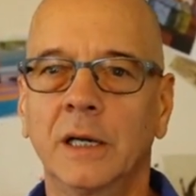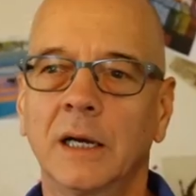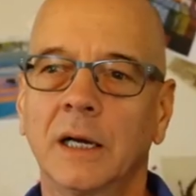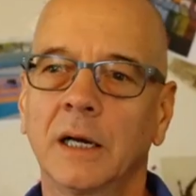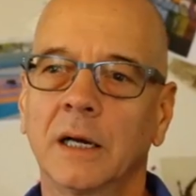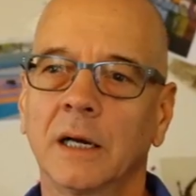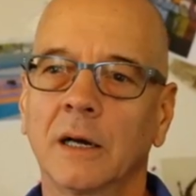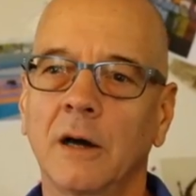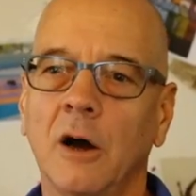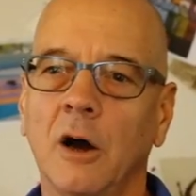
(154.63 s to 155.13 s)

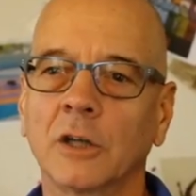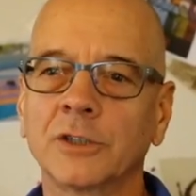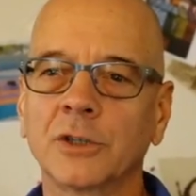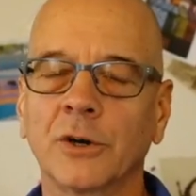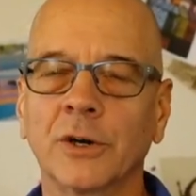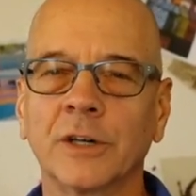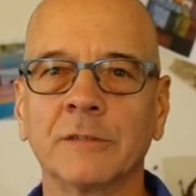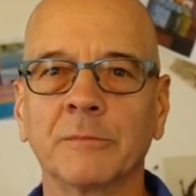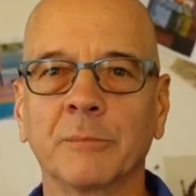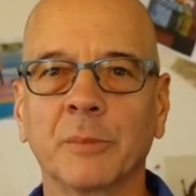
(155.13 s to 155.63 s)
a
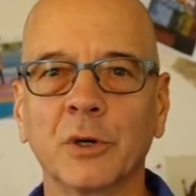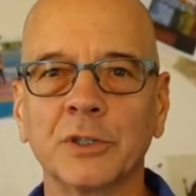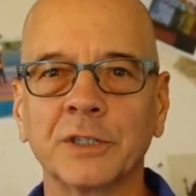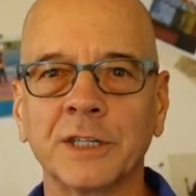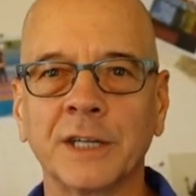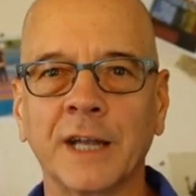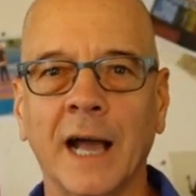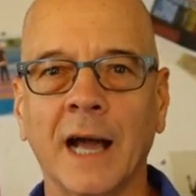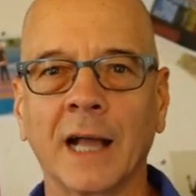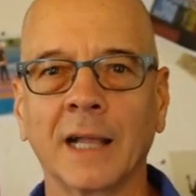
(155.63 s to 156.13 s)
alternative
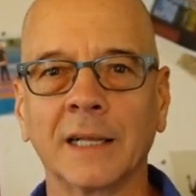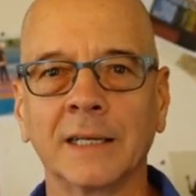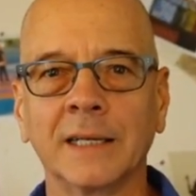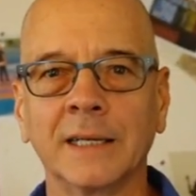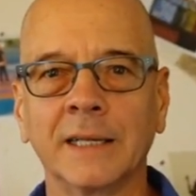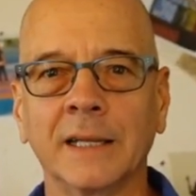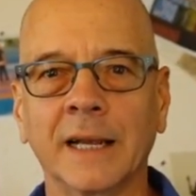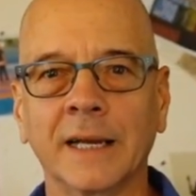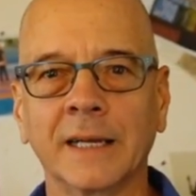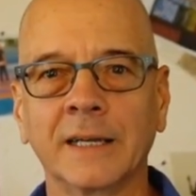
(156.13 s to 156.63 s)
personality
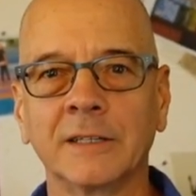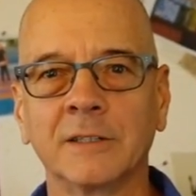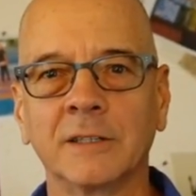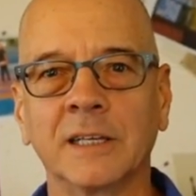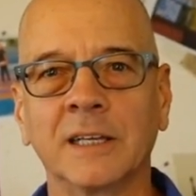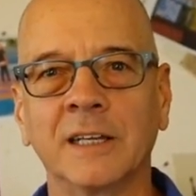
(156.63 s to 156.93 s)
that I could